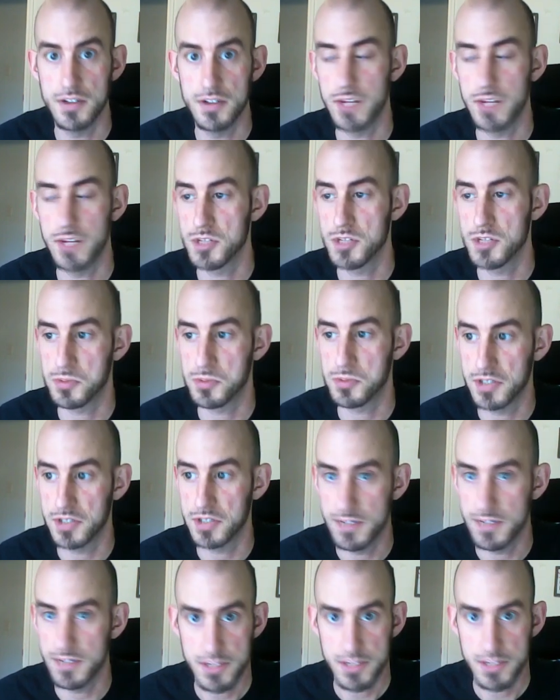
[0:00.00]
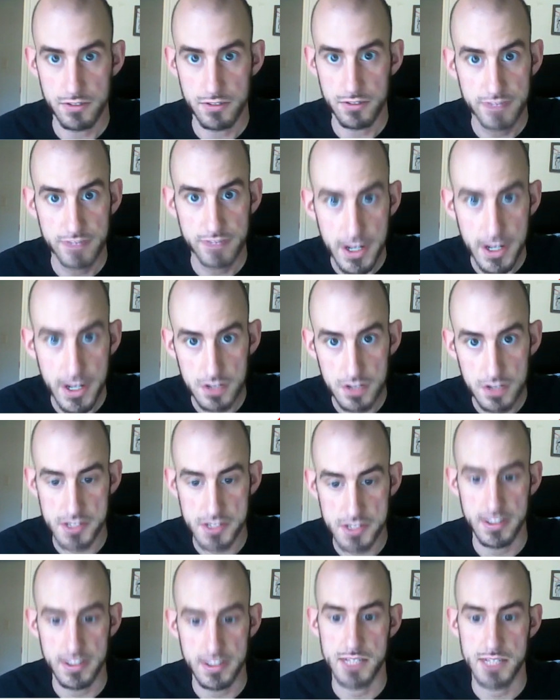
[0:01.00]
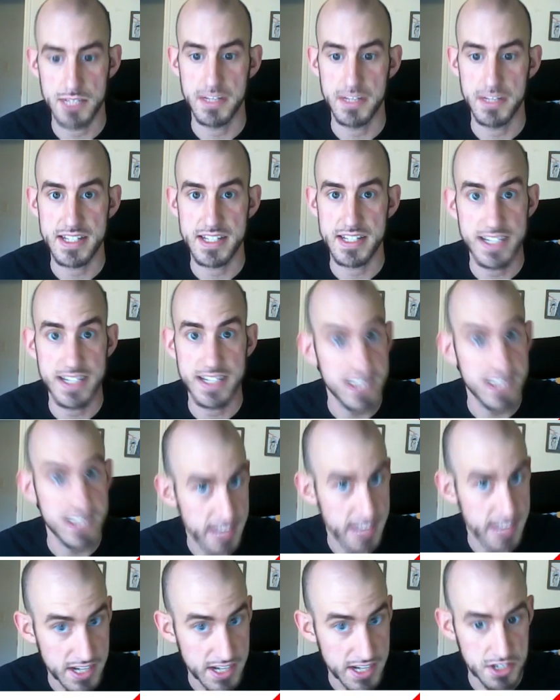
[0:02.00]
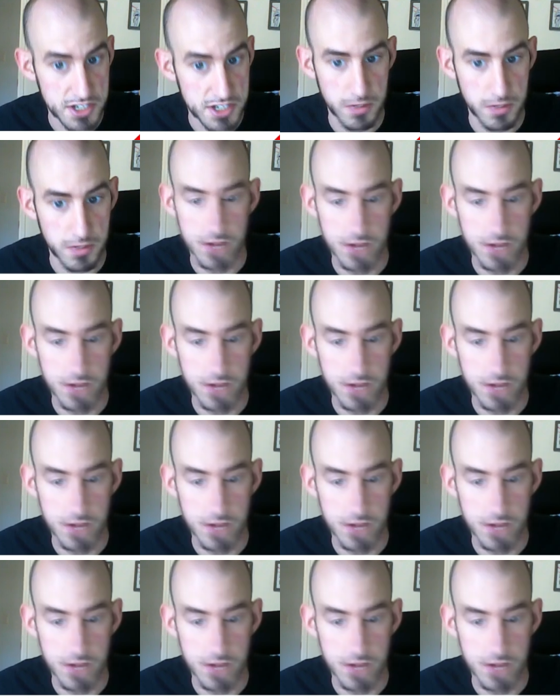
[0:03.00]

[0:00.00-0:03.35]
and once we're an 11th level fighter, this will let us make 6 attacks in a round.